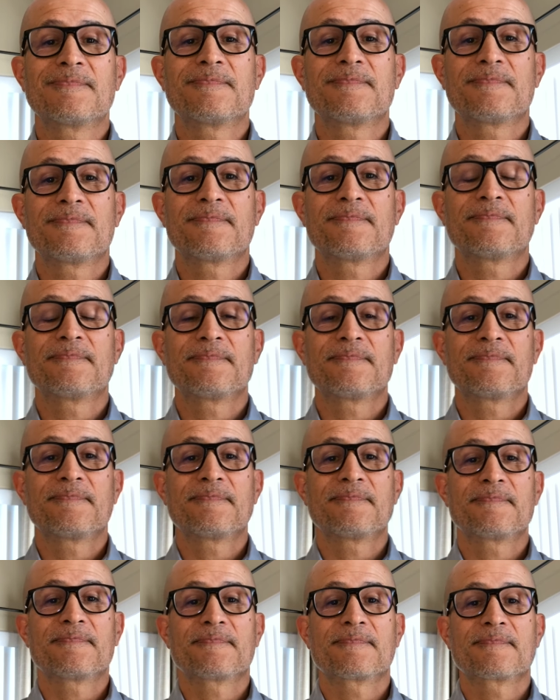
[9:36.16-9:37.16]

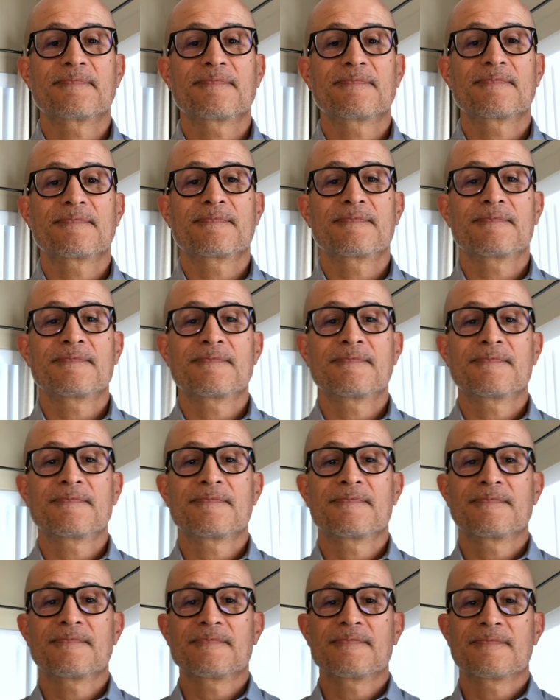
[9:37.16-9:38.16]

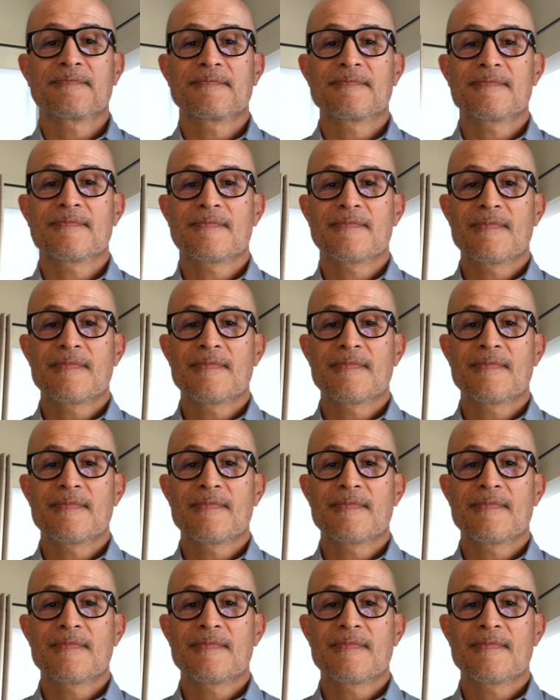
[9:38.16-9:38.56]
Nothing is said.